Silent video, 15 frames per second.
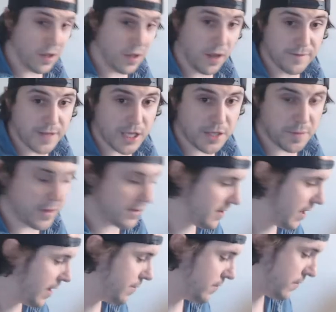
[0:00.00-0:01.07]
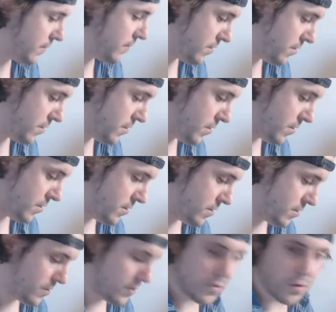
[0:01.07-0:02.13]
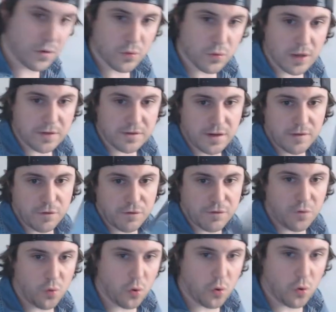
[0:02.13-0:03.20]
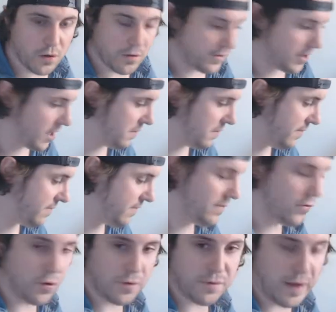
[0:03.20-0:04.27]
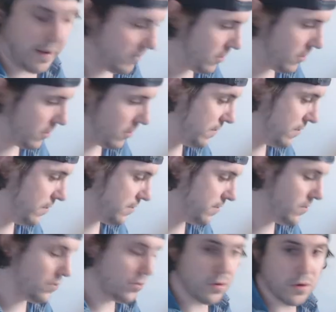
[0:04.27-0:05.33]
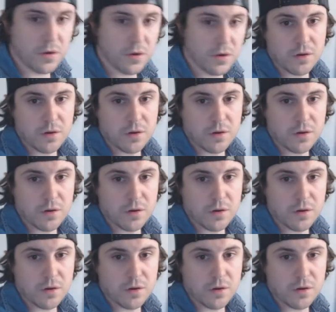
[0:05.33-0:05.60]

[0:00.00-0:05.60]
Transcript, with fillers: Love Dead Space games. Resident Evil 4. There's got to be four or five of those in here too.